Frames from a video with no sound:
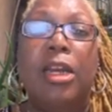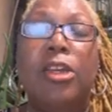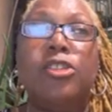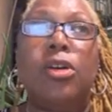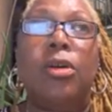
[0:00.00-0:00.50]

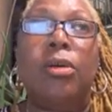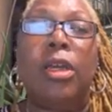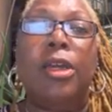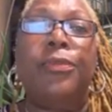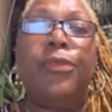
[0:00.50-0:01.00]
So
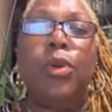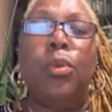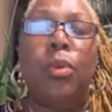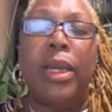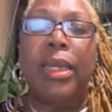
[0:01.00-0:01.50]
if you
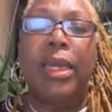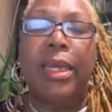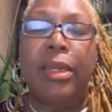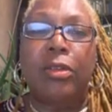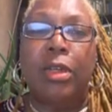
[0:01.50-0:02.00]
want to
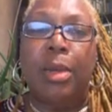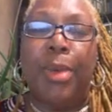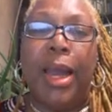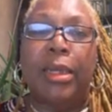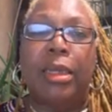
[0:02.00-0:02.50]
heal your
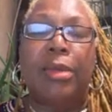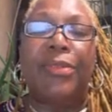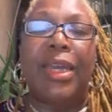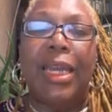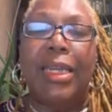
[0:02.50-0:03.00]
body of
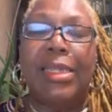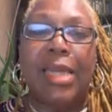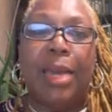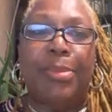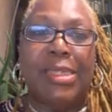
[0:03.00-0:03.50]
any
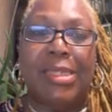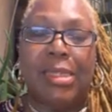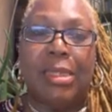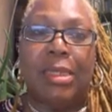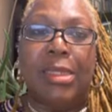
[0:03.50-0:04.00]
type of
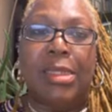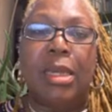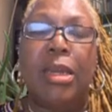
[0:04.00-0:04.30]
disease,